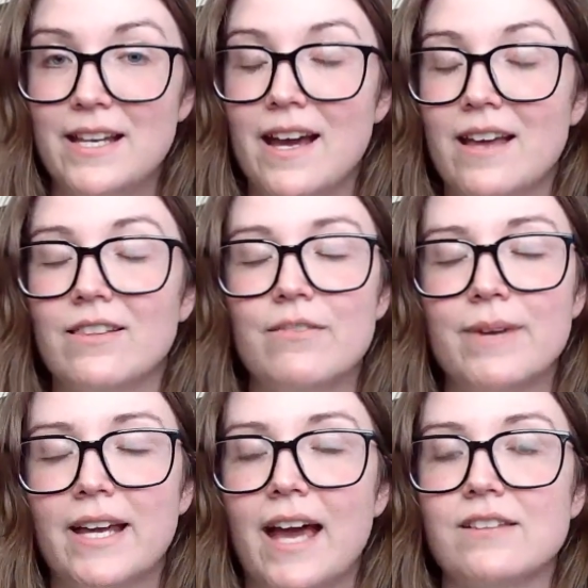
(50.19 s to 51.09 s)
I love my
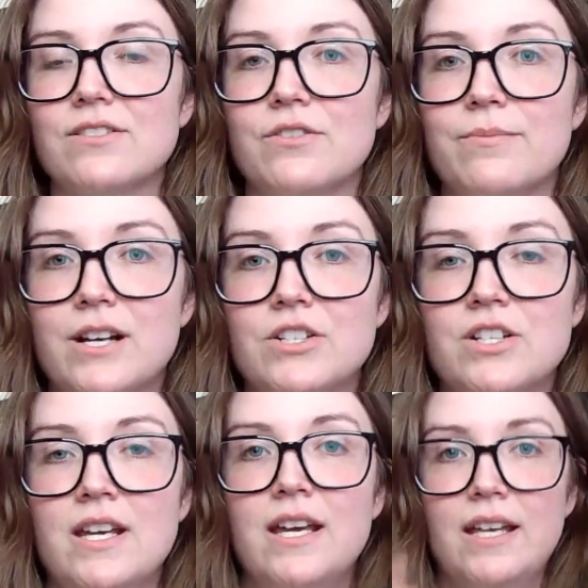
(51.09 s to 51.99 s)
cat so much.
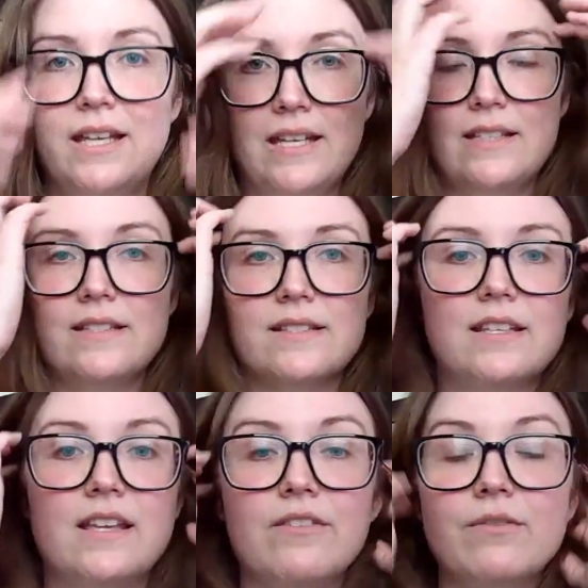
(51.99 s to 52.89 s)
He's
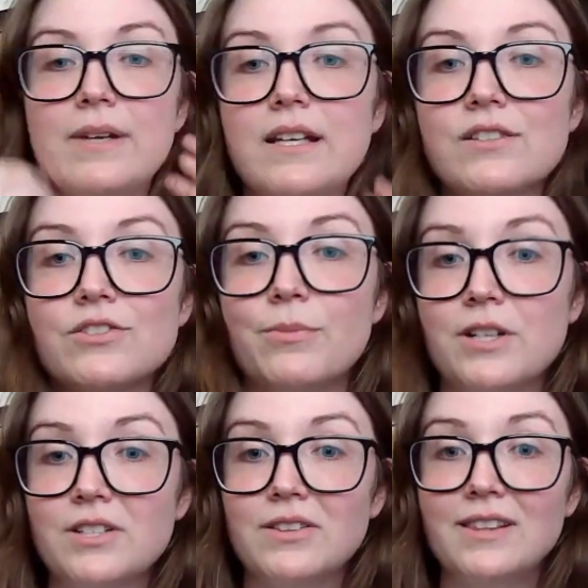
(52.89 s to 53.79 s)
given me so
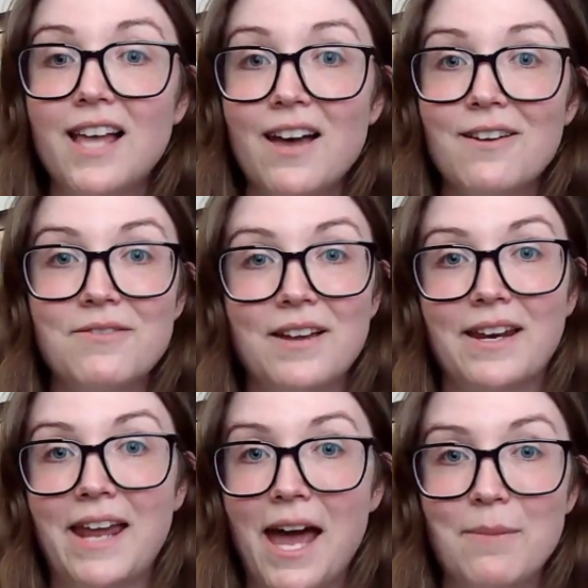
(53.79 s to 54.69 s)
much love and
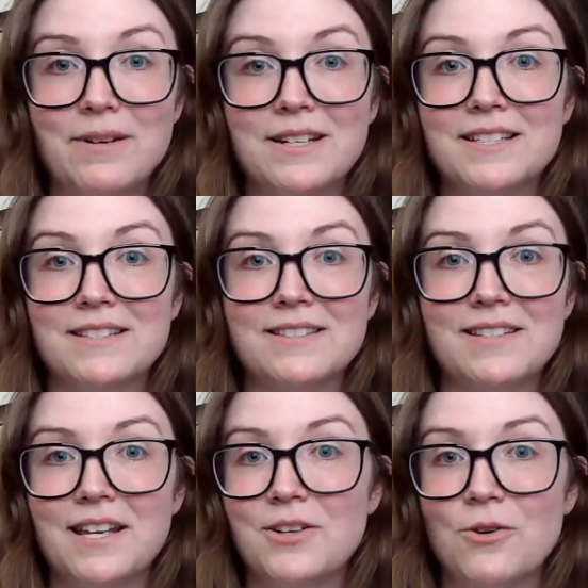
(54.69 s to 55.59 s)
happiness
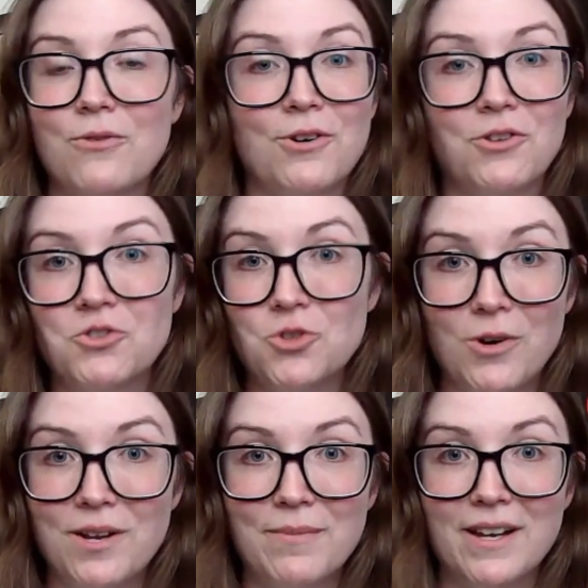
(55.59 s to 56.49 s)
and overall
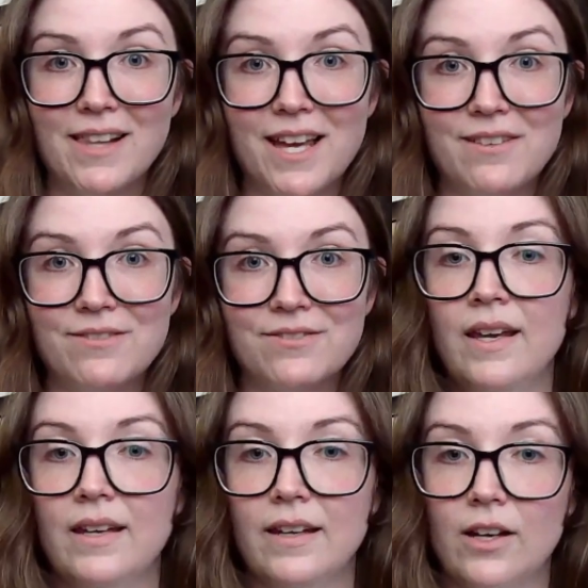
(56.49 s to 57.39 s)
joy in my life.
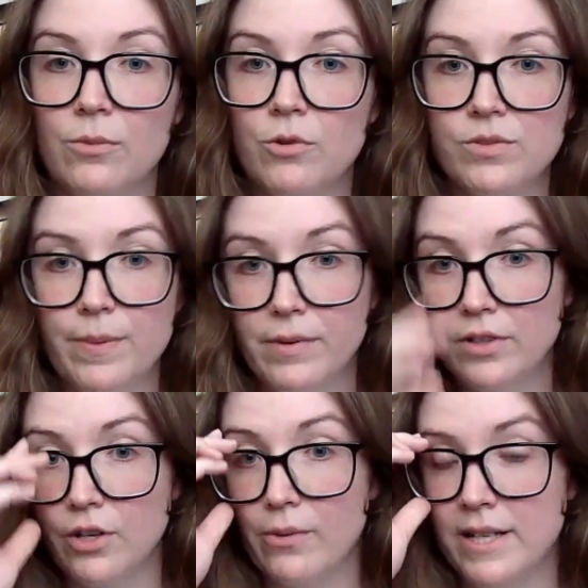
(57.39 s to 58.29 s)
Now, most people
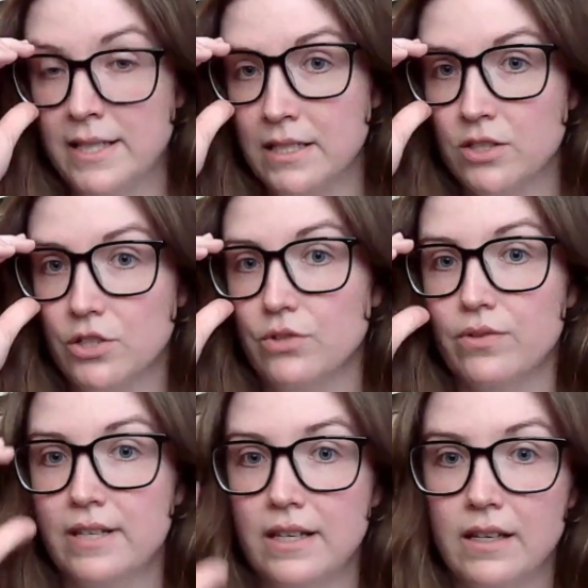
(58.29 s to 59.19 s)
know I didn't do
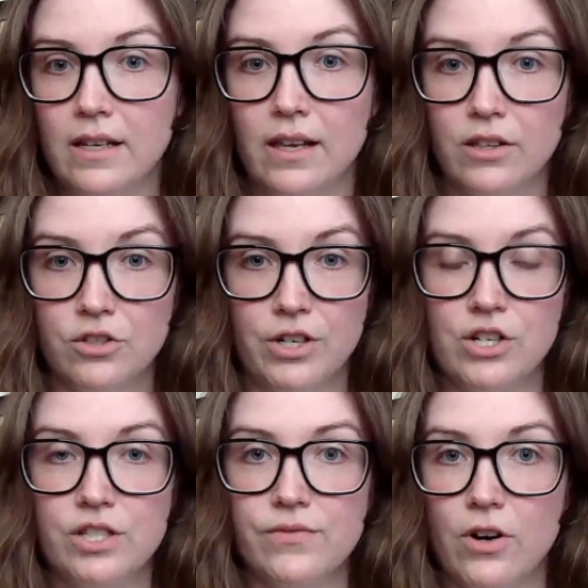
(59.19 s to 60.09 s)
the
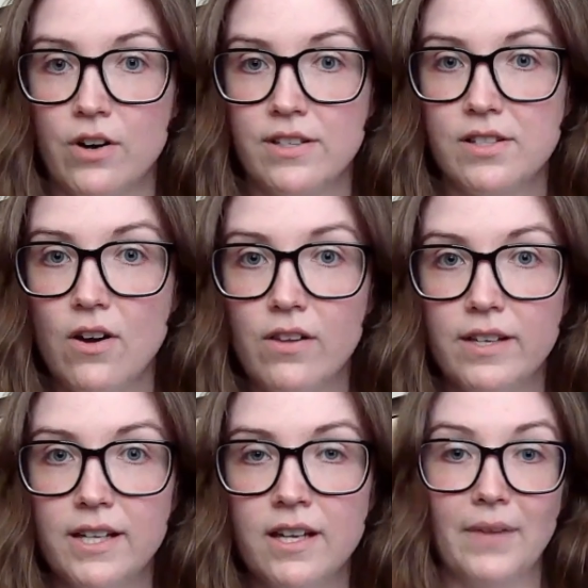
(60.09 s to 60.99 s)
illustrations for Honest
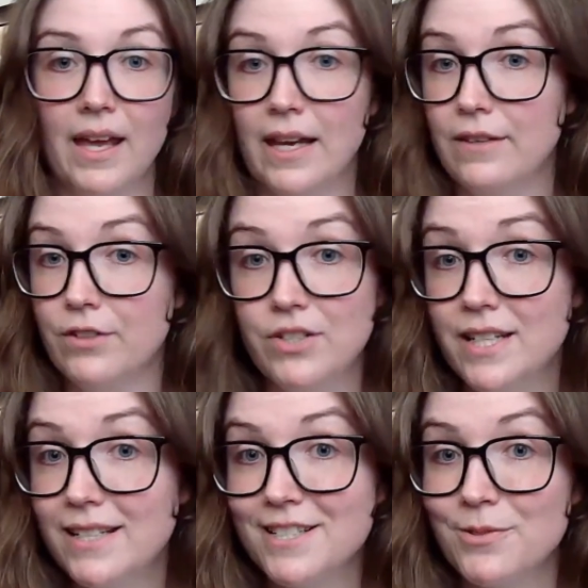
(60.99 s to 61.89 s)
Holly, and if you
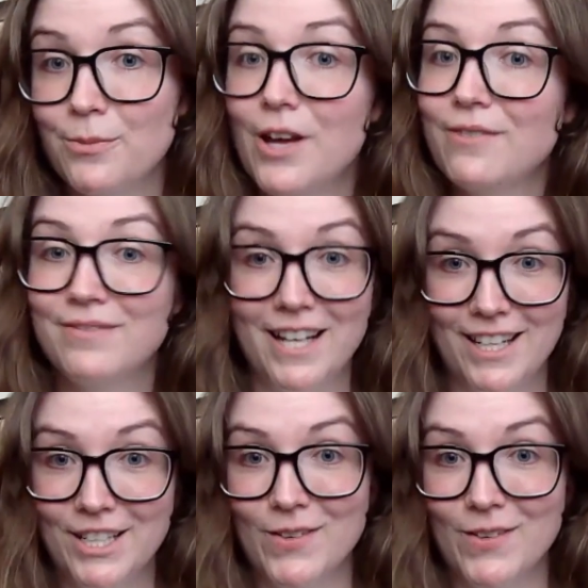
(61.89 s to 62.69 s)
didn't, well, now you do.